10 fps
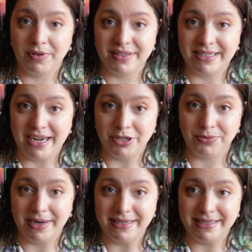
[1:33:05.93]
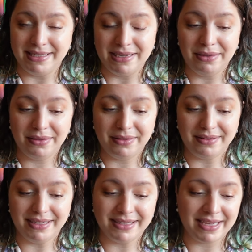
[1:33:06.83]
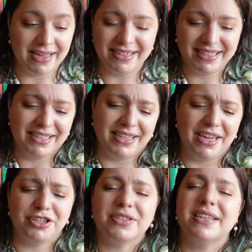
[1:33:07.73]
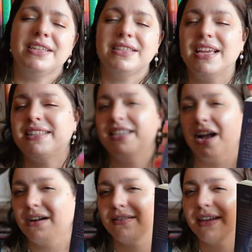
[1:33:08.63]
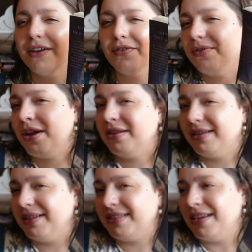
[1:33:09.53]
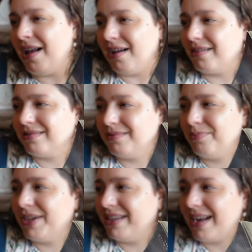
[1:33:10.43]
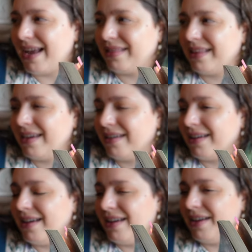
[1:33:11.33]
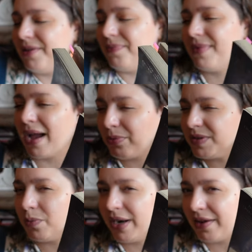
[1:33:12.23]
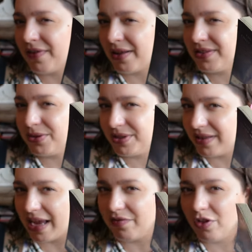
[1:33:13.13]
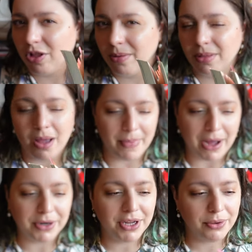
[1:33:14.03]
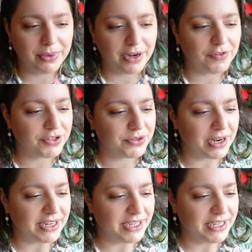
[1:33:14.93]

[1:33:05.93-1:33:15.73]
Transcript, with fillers: with stained red teeth. It's kind of silly. It just it's it's young. Like it, it it's young, but I think that was what I found so delightful about it when I first read